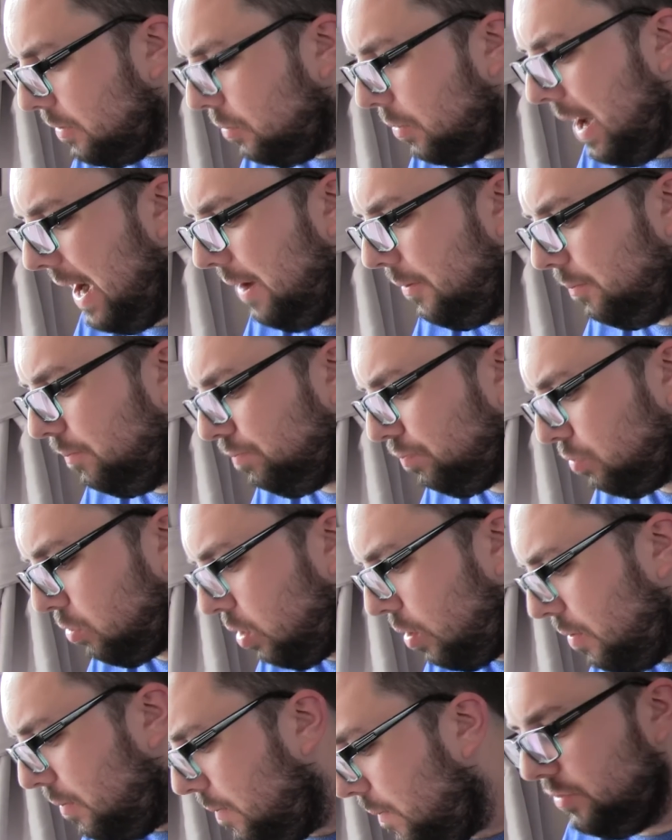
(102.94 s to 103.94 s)
Wow.
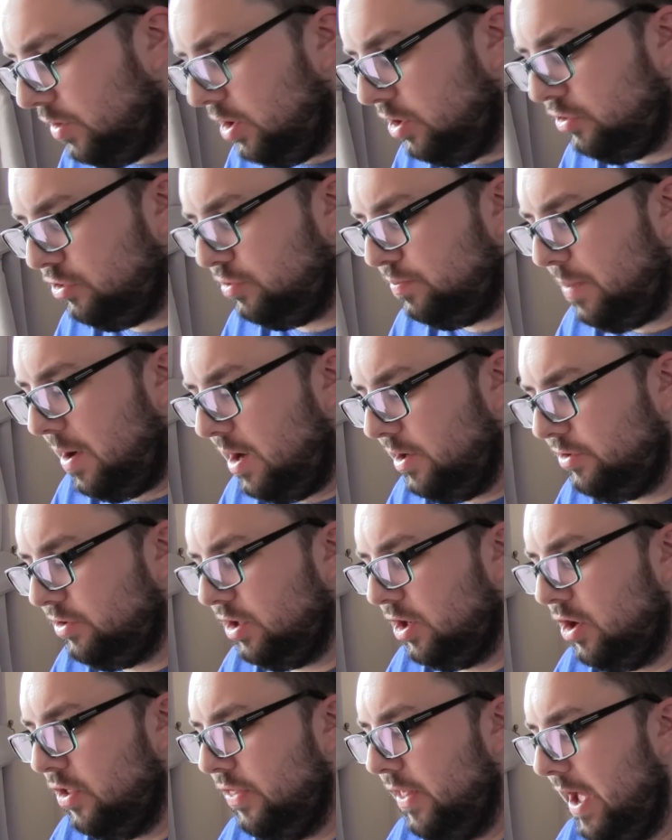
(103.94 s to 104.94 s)
The
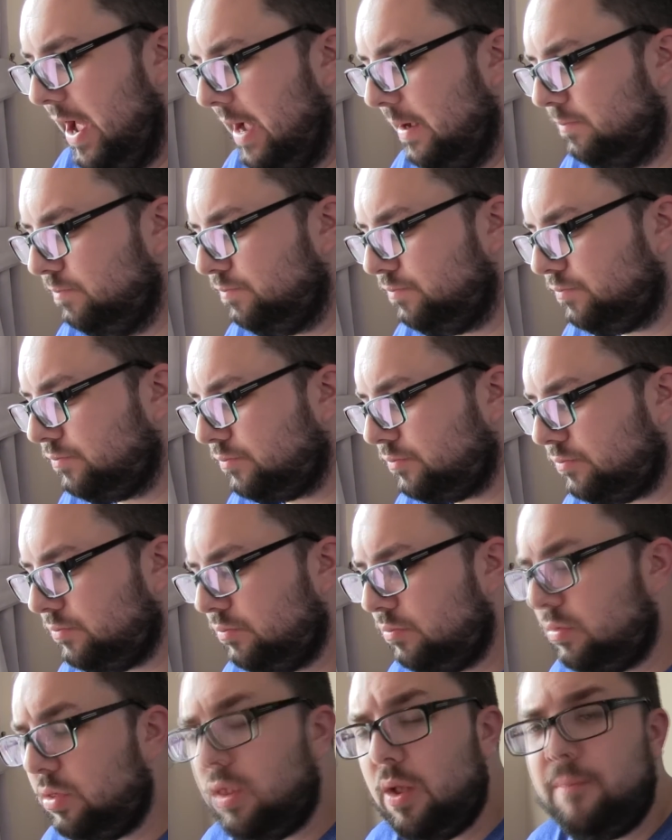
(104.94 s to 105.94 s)
spicing on there
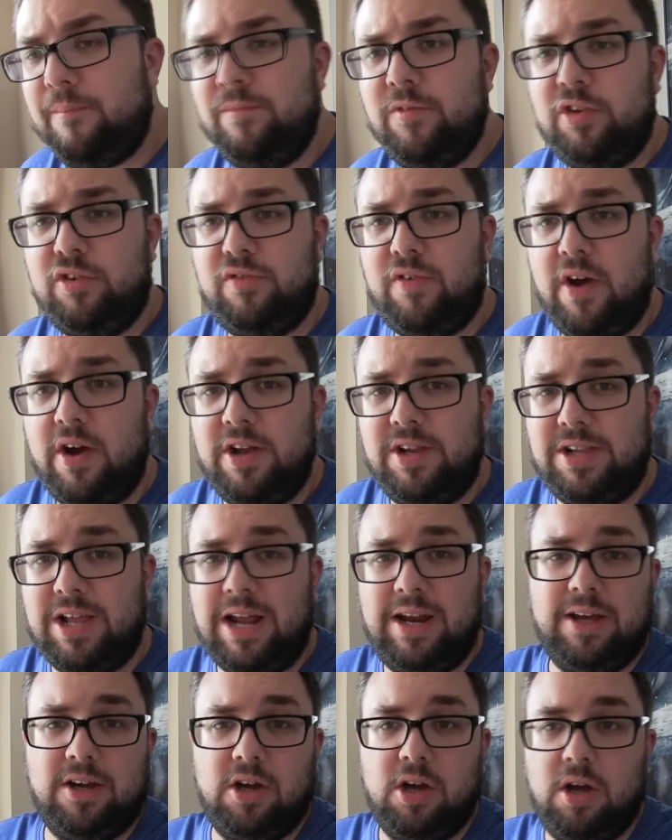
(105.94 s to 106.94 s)
is very
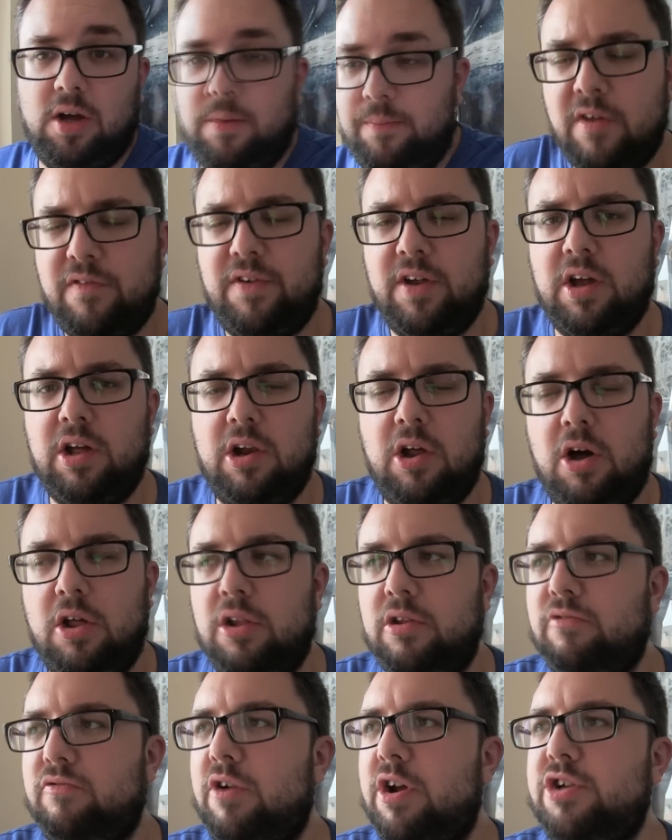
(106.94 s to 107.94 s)
delicate. I think a lot of
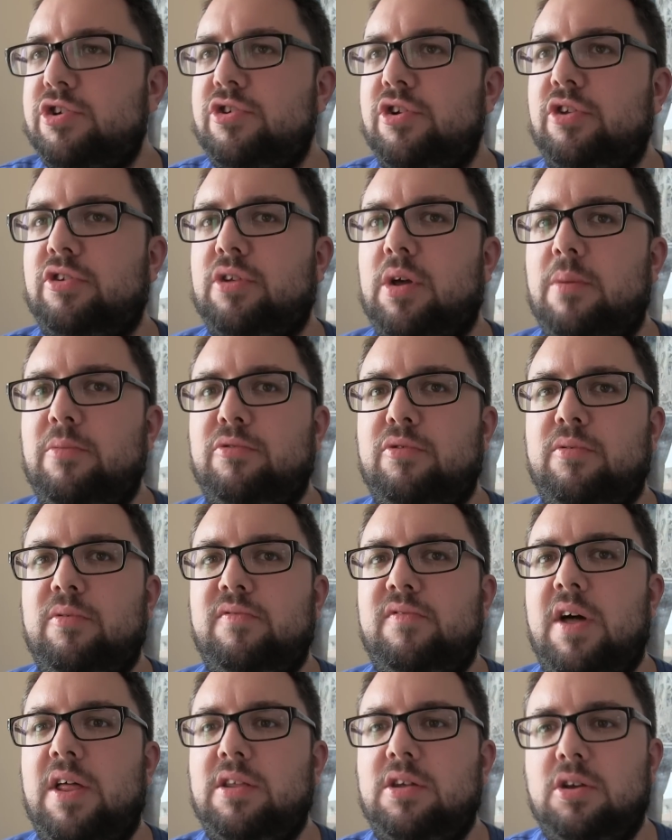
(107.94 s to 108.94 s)
the richness comes from
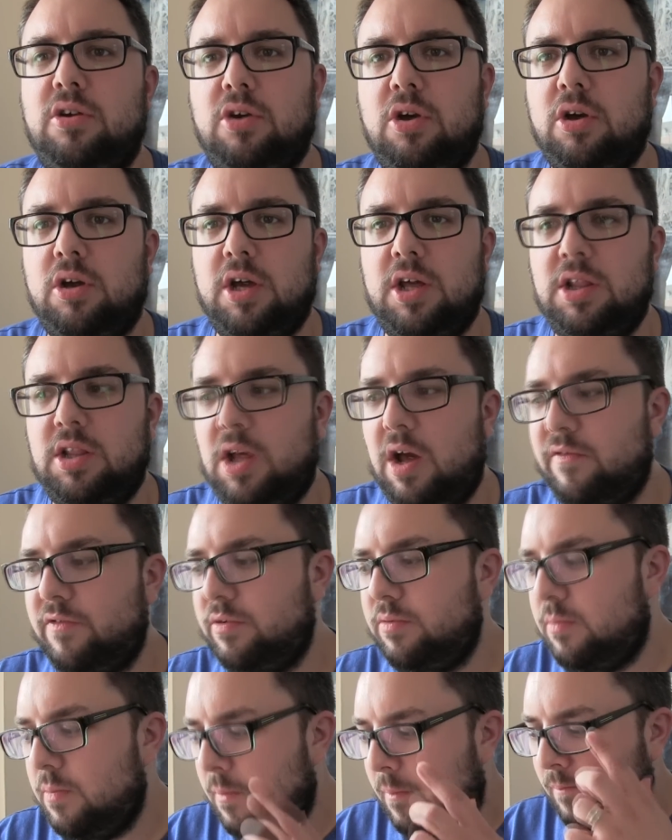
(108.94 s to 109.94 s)
the fact that you cook it in the
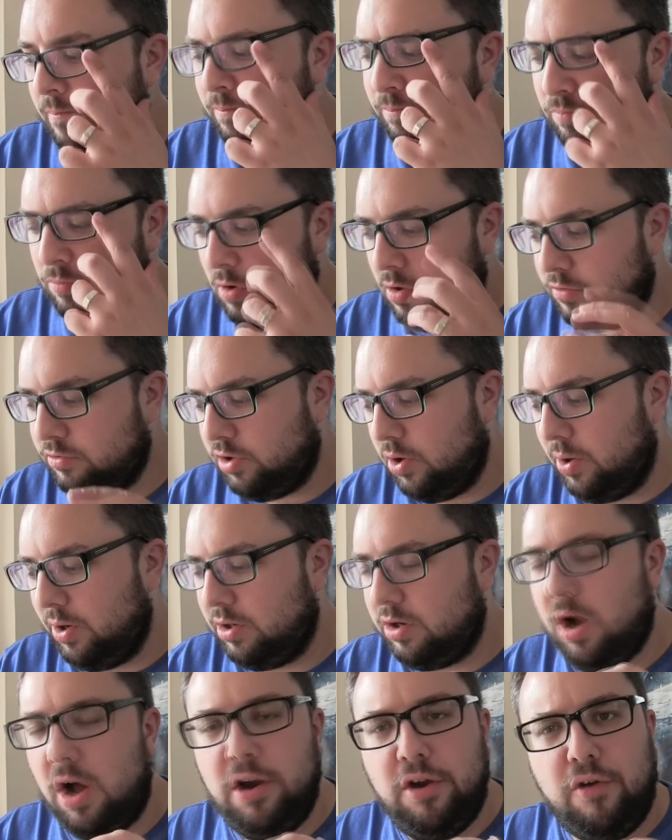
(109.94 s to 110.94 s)
oven. So
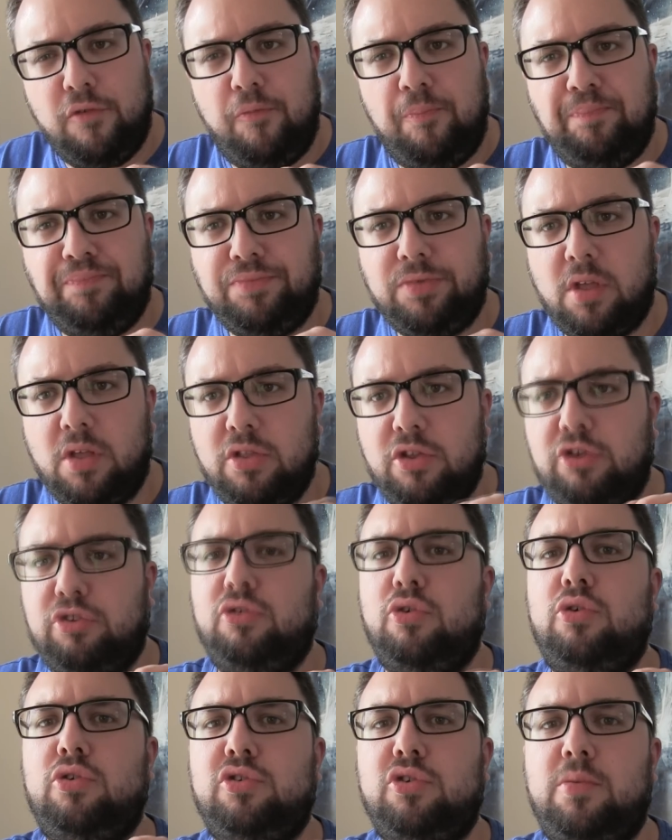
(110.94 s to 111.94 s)
it kind of, the
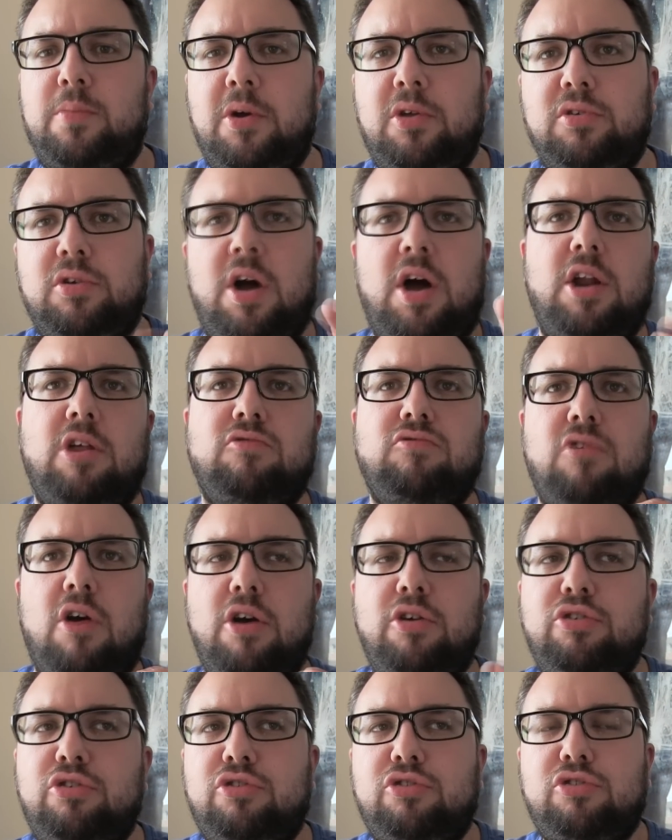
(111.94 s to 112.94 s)
sauce almost kind of
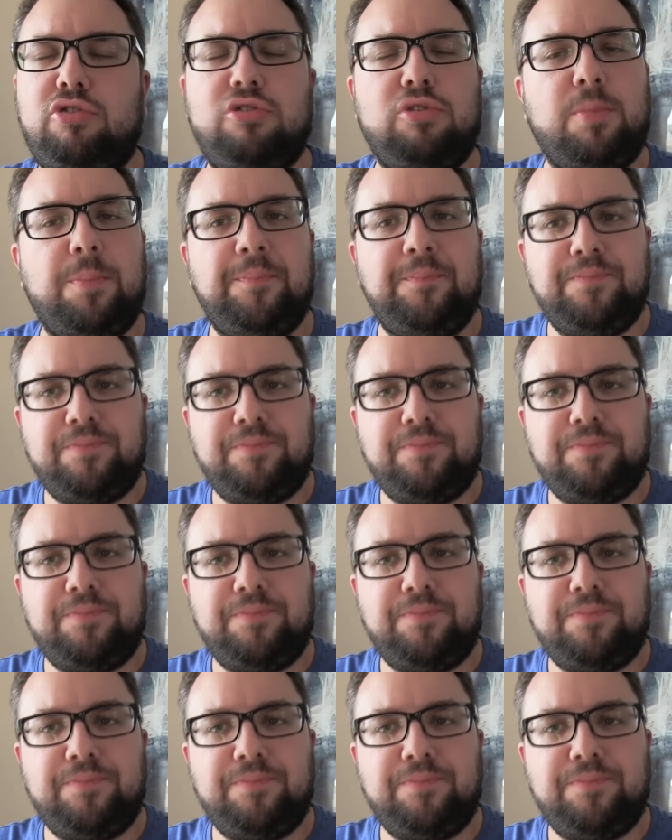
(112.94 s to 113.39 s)
roasts